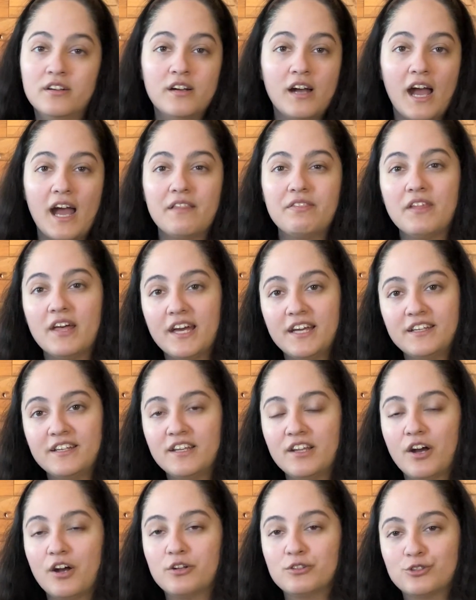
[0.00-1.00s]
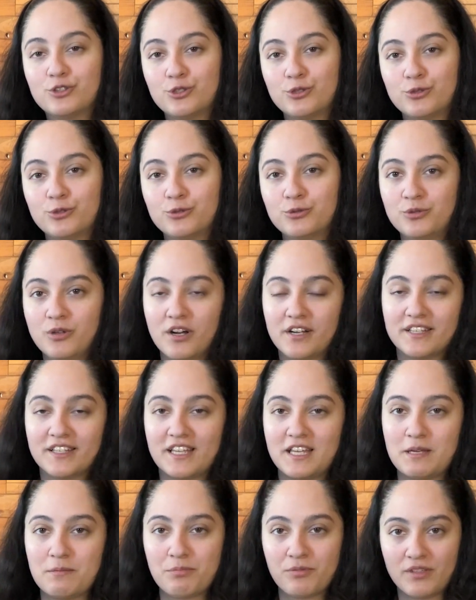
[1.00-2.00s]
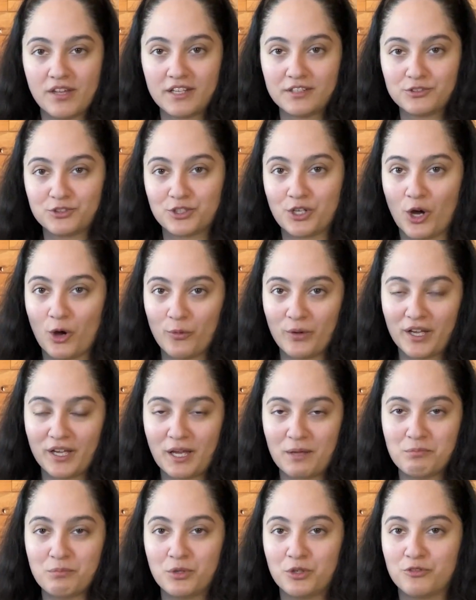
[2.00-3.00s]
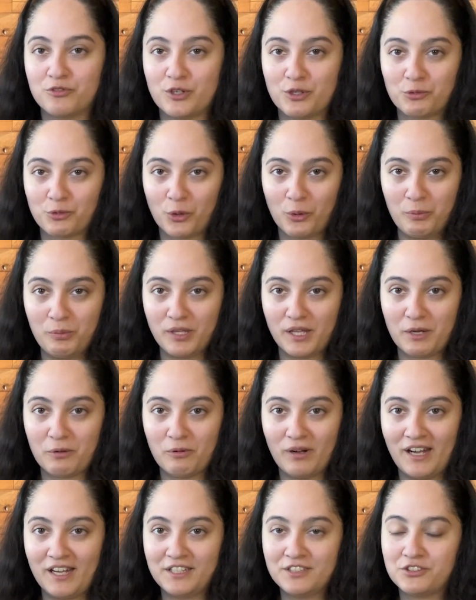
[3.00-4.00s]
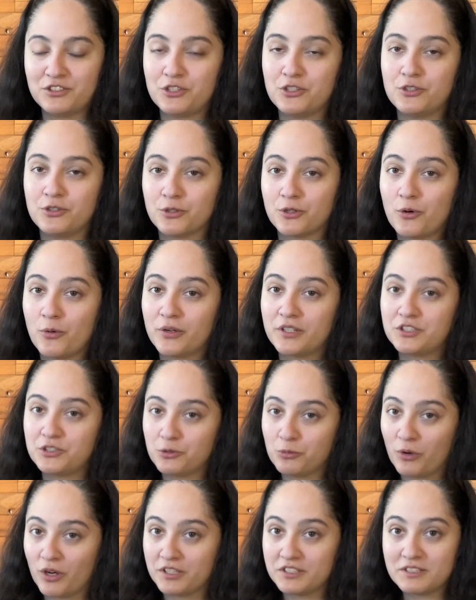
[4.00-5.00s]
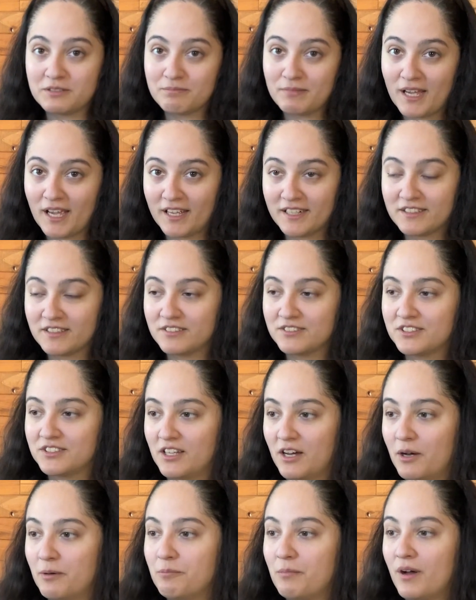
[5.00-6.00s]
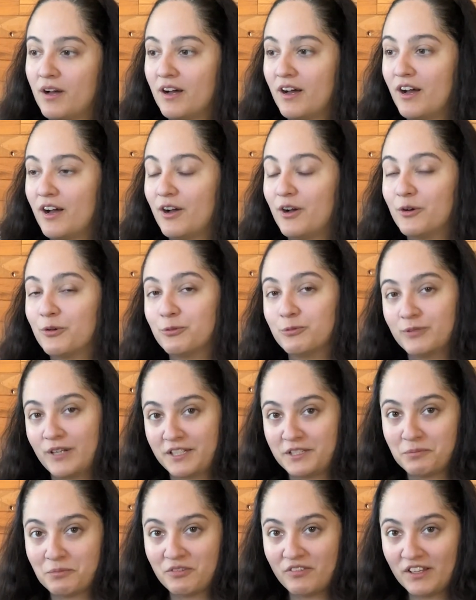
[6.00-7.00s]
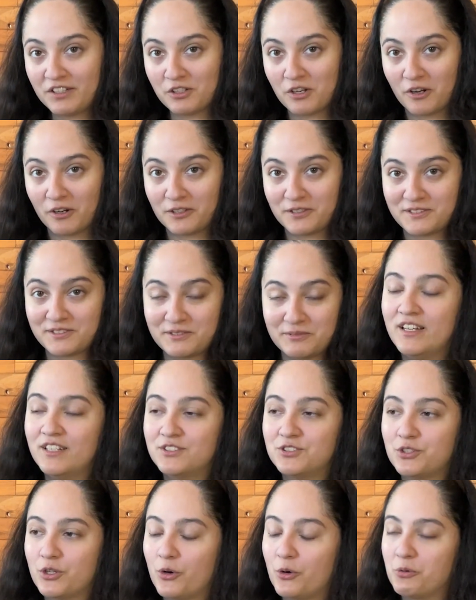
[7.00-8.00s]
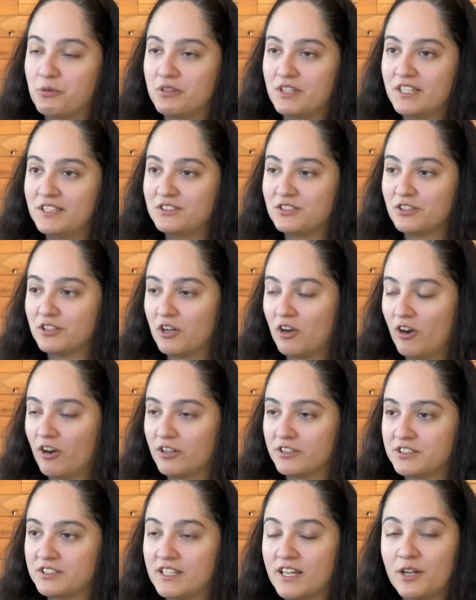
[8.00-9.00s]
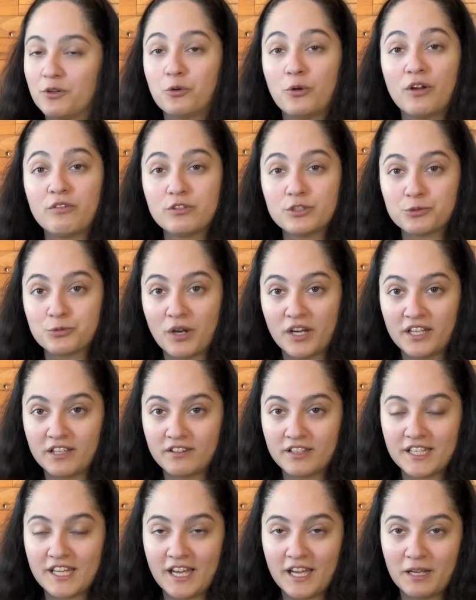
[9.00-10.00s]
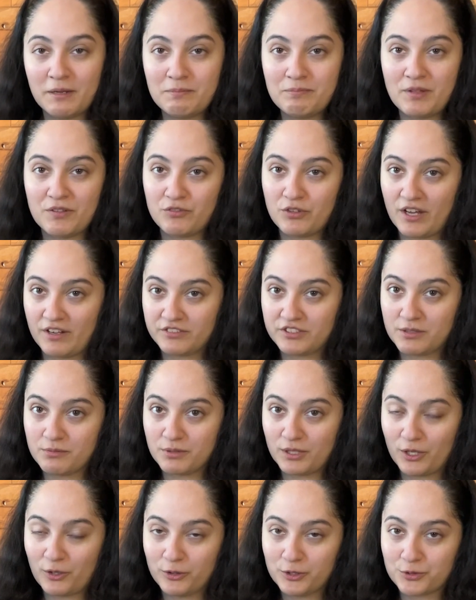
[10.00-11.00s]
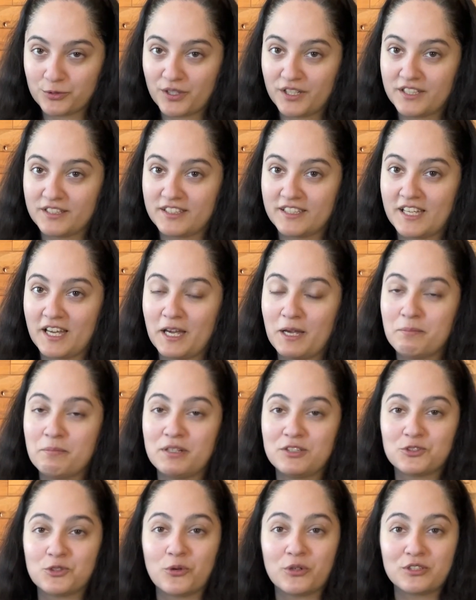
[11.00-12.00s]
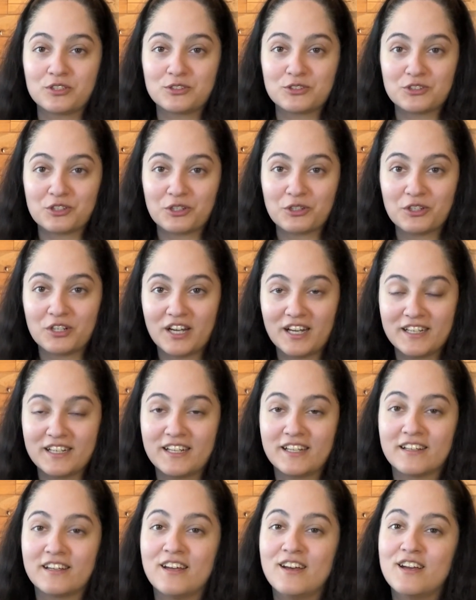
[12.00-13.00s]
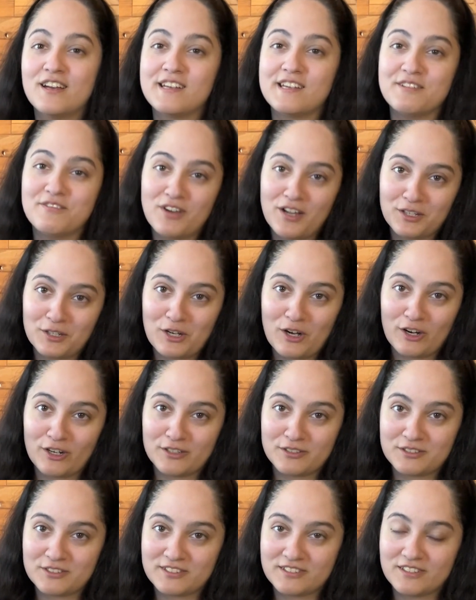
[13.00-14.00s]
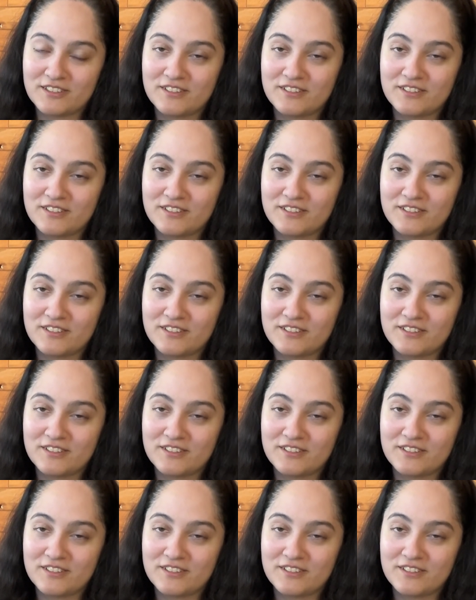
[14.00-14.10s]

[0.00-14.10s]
And then to keep things going and moving roleplay wise, you're going to want to make some random event cards. So these are cards that whoever's running the game, if you have somebody who's running the game, is going to start creating event cards.